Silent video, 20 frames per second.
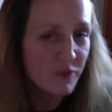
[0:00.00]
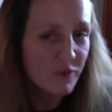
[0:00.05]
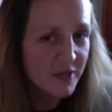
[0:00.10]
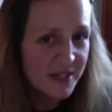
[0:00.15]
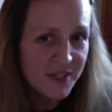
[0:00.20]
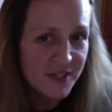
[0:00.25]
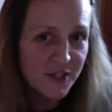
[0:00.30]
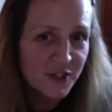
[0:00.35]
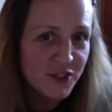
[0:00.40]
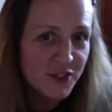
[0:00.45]

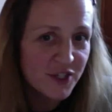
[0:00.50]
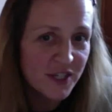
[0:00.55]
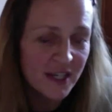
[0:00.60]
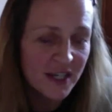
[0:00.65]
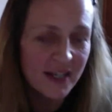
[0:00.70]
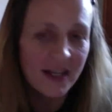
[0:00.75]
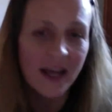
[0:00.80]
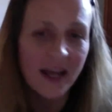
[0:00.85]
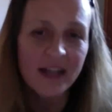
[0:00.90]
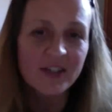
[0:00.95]
researched
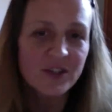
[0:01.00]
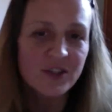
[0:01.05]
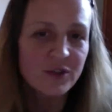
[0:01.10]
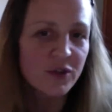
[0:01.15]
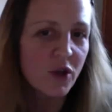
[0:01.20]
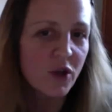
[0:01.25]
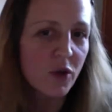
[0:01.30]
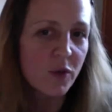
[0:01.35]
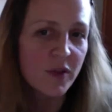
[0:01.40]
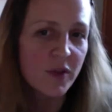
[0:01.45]
it. I do
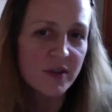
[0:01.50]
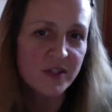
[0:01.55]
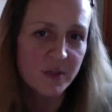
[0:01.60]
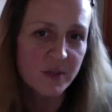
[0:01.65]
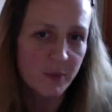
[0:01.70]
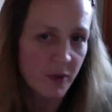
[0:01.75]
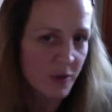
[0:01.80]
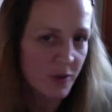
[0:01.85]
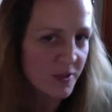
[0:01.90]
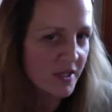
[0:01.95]
know the
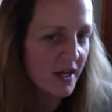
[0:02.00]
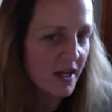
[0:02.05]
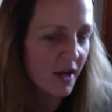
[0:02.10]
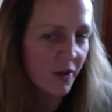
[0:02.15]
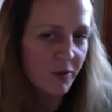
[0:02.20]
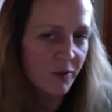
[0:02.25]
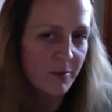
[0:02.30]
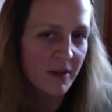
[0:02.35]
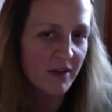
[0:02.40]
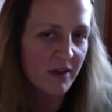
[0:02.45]
supposed
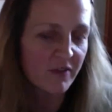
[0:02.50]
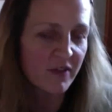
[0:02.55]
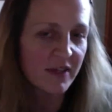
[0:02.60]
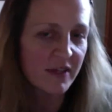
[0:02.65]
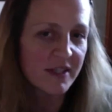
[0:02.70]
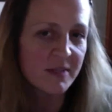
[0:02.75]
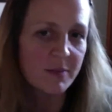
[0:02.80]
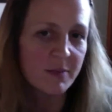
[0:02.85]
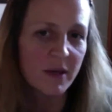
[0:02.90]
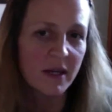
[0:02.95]
health
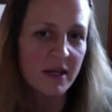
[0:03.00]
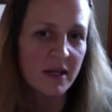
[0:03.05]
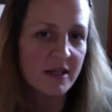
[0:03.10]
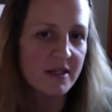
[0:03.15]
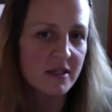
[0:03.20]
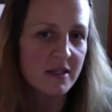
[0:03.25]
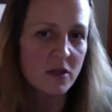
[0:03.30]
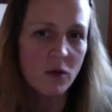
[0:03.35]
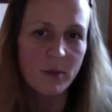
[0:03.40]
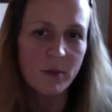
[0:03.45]
benefits, but
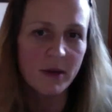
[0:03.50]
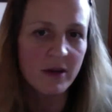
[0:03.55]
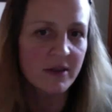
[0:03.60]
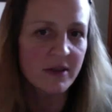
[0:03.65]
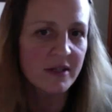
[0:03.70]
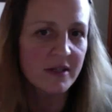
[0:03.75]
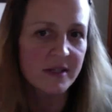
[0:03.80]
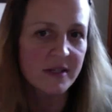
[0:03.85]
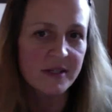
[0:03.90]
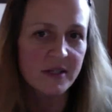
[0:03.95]
it's no better
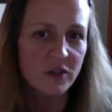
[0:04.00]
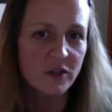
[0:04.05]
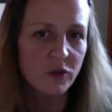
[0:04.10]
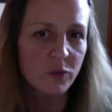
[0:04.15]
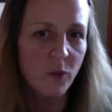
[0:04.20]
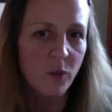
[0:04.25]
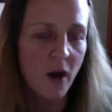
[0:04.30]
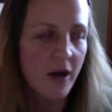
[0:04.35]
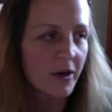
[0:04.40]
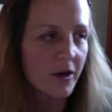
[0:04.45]
than
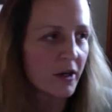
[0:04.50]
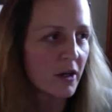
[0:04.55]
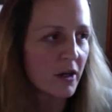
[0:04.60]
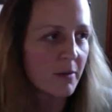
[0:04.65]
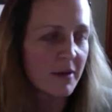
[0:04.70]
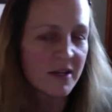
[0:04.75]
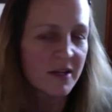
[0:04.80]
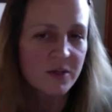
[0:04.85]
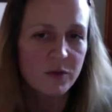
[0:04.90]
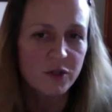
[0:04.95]
distilled water. You
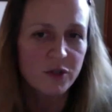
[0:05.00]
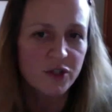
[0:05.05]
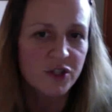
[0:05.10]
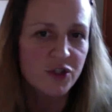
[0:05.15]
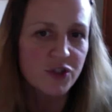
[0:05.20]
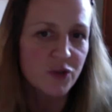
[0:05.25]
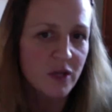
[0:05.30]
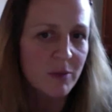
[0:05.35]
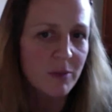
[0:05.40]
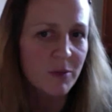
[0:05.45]
might as well
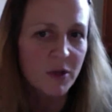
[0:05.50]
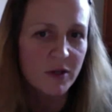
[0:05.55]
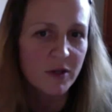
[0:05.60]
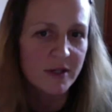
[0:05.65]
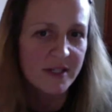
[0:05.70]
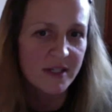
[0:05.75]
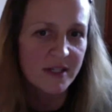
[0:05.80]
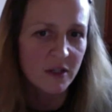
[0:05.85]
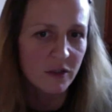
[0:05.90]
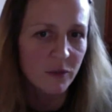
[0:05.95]
just drink pure
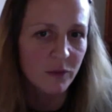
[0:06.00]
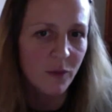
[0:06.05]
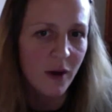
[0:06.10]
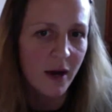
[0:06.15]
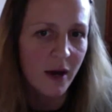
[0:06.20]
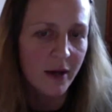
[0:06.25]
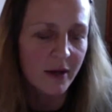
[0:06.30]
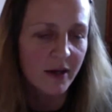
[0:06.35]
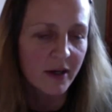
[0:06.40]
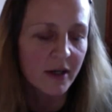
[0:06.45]
distilled
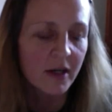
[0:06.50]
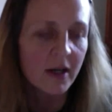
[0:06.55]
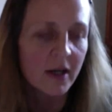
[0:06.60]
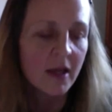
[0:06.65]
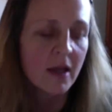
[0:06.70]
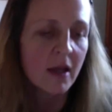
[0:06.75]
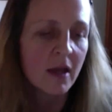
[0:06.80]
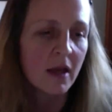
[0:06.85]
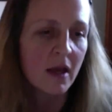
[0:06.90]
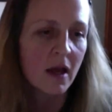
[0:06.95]
water.
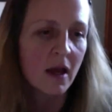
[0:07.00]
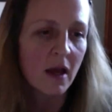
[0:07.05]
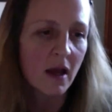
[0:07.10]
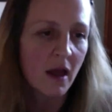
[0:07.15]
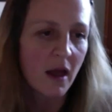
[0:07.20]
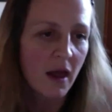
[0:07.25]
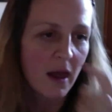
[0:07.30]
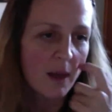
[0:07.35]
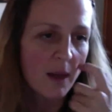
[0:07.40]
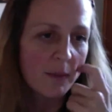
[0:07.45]

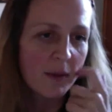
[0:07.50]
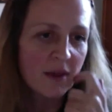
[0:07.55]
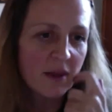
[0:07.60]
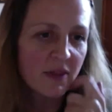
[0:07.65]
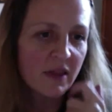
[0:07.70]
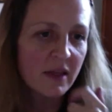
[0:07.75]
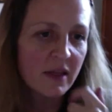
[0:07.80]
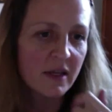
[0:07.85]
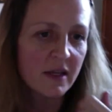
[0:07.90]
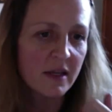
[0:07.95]
I
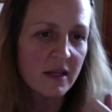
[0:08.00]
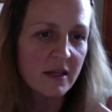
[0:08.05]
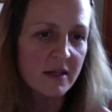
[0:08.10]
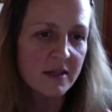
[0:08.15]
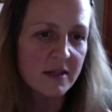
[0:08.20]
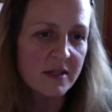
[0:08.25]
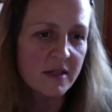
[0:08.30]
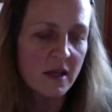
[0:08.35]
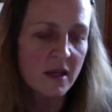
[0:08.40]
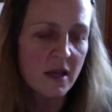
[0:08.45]
think
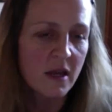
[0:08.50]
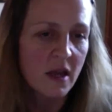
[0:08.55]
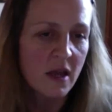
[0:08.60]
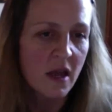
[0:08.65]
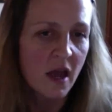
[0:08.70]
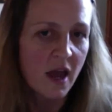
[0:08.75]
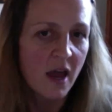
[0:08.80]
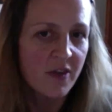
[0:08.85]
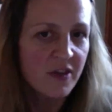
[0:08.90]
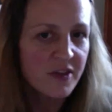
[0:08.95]

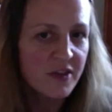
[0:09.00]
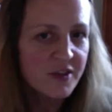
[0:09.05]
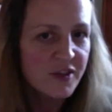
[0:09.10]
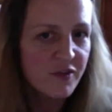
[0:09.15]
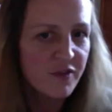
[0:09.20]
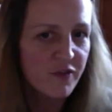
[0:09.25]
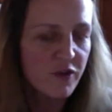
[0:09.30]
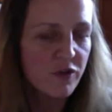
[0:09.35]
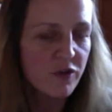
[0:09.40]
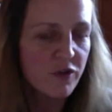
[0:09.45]
there's
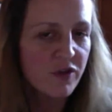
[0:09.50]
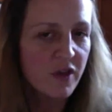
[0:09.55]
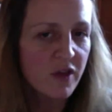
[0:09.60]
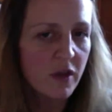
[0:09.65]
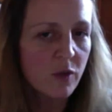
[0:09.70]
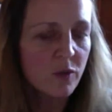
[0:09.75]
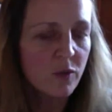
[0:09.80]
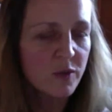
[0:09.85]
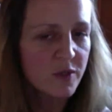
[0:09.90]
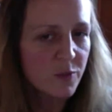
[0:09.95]
a few
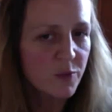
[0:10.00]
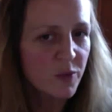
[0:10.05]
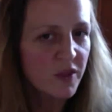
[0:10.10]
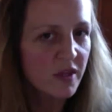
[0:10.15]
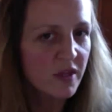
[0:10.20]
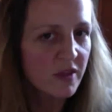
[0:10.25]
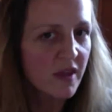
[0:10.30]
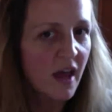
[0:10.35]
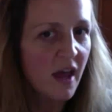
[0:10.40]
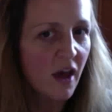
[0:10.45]
things
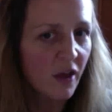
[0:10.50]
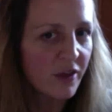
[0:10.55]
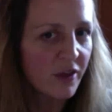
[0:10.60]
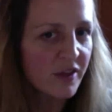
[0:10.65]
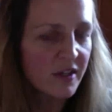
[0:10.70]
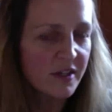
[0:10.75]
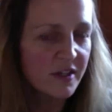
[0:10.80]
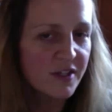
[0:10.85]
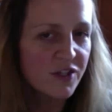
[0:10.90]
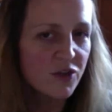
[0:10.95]
within the health
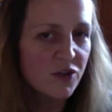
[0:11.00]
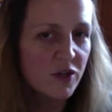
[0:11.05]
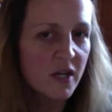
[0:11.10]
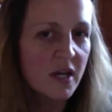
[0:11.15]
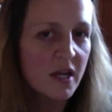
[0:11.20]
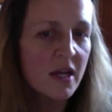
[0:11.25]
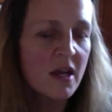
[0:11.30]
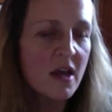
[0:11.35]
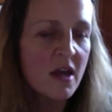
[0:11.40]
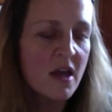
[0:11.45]

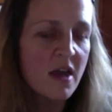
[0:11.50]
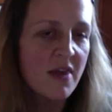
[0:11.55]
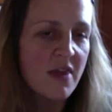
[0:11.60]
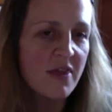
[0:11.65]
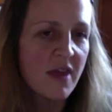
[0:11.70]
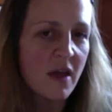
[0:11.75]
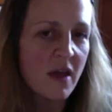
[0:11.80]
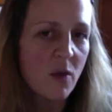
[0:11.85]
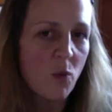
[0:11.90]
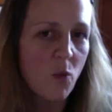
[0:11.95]
industry
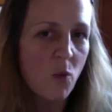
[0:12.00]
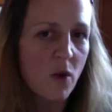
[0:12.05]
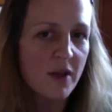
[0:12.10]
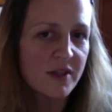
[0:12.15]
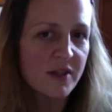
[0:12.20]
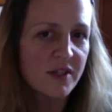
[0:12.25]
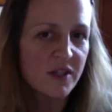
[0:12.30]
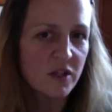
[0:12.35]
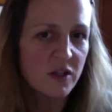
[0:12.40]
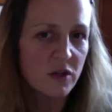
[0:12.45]
that
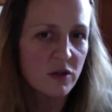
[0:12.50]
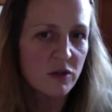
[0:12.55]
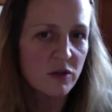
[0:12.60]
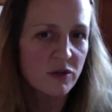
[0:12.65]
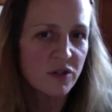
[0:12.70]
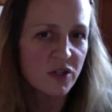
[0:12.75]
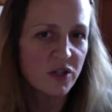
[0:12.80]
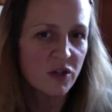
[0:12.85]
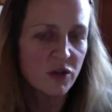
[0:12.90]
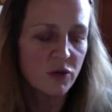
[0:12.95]
wants you
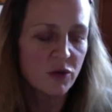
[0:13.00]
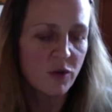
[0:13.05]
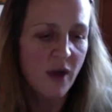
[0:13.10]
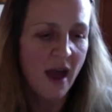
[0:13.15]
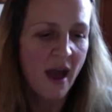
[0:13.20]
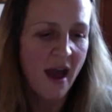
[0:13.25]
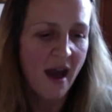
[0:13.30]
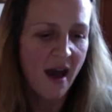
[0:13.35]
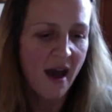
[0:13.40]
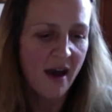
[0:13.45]
to
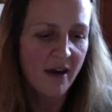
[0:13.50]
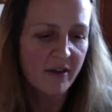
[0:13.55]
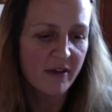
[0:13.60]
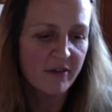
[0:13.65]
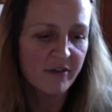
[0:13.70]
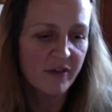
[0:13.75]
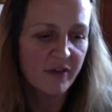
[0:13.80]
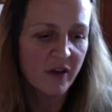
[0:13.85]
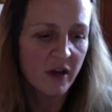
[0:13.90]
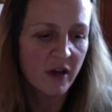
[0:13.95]
have,